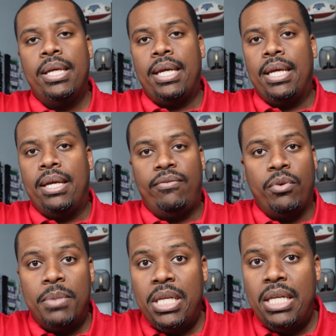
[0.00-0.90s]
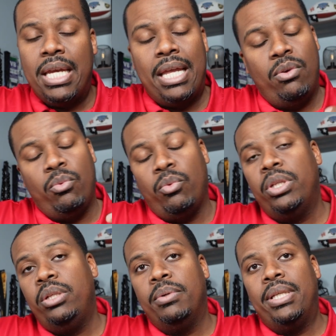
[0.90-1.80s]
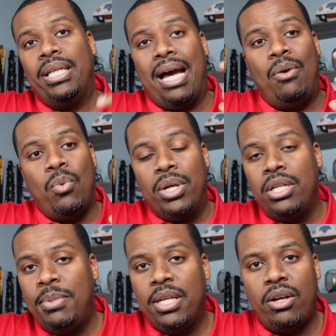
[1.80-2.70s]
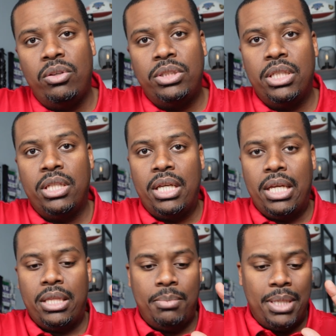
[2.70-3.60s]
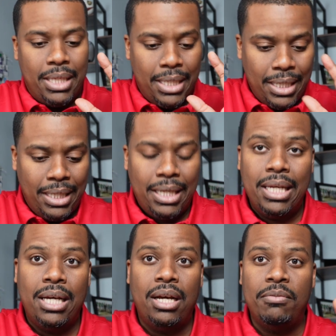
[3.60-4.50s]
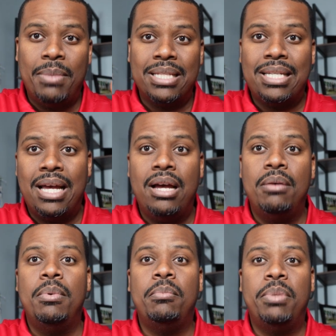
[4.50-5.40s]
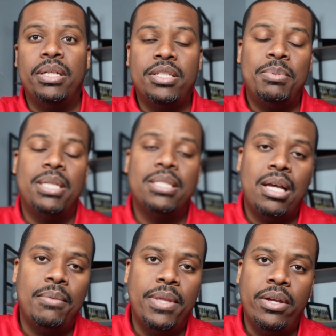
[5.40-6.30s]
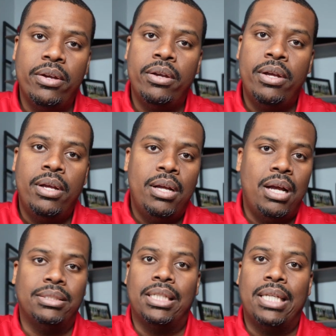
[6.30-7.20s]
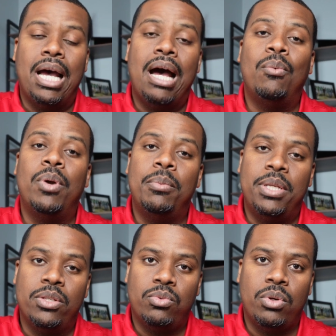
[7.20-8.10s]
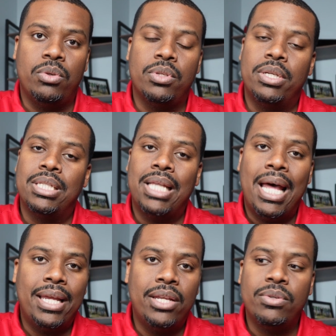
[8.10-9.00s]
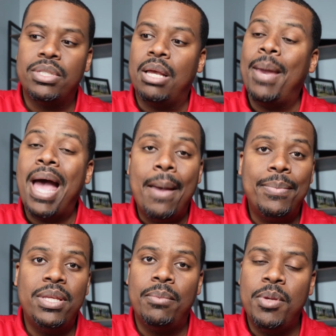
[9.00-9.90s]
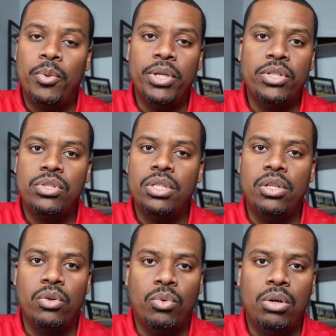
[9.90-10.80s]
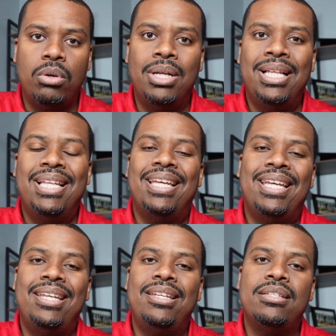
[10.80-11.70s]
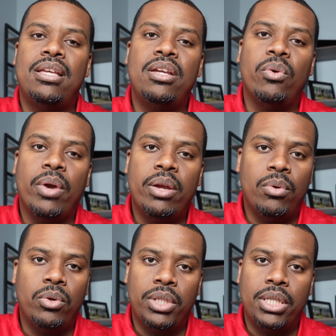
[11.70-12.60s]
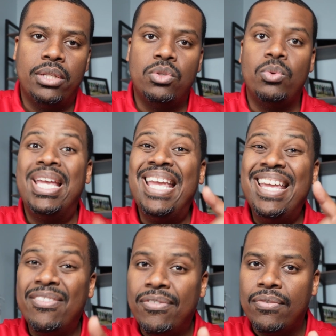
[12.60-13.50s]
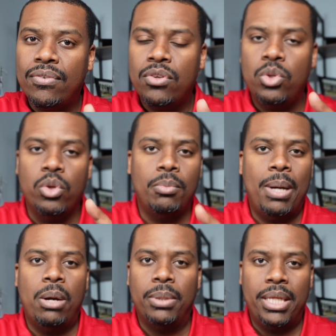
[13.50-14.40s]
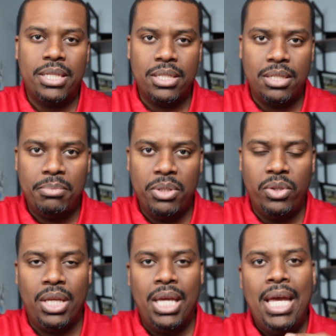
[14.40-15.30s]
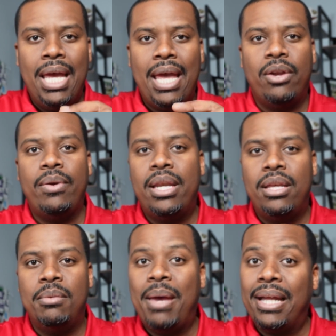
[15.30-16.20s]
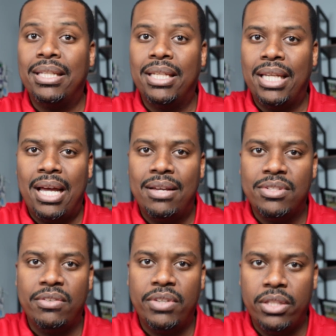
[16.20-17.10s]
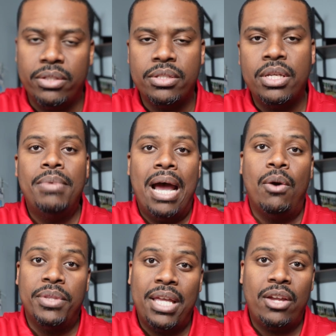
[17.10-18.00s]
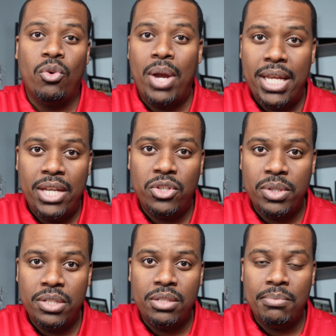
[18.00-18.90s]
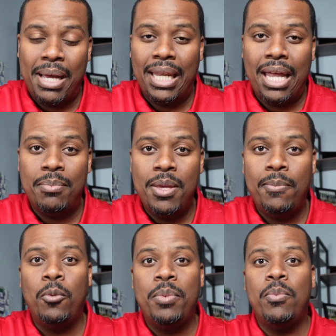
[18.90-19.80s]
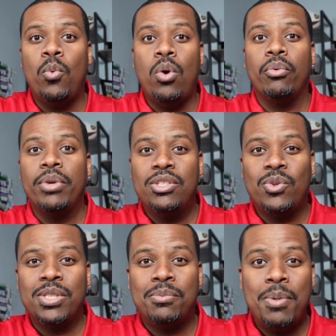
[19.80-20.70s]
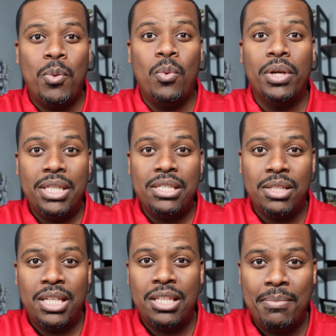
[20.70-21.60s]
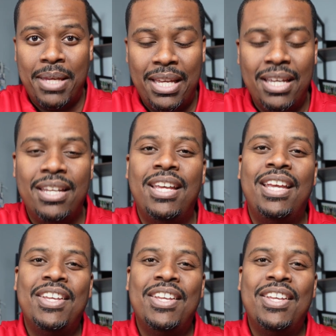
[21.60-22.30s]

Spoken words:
And for me, and it really, really, I wanted to be a coach at the beginning of my time, but spending time there, I was like, nah, I want to be in this role. So there's a lot of interest. I'm happy that people are interested in the role. It is a great role to get into if you're about relationship building and creating impact in the lives of others. Now, with that great interest by a lot of people want resources. People want things to get them ahead.